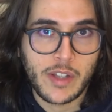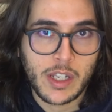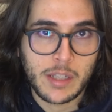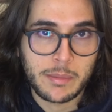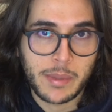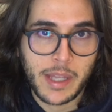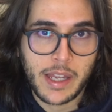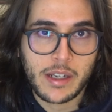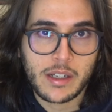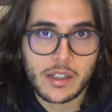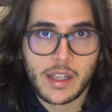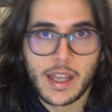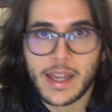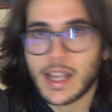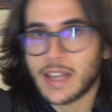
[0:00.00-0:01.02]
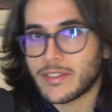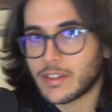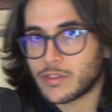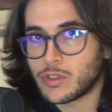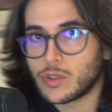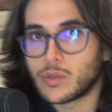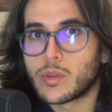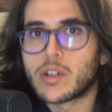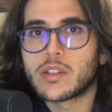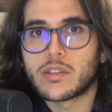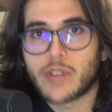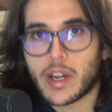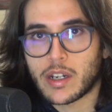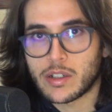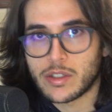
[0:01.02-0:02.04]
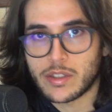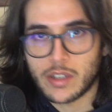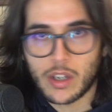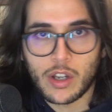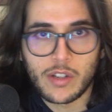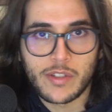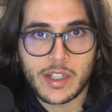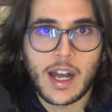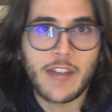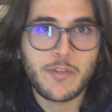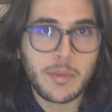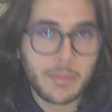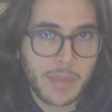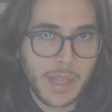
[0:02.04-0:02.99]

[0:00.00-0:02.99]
Valorant player and I have a few world records in cover. I've been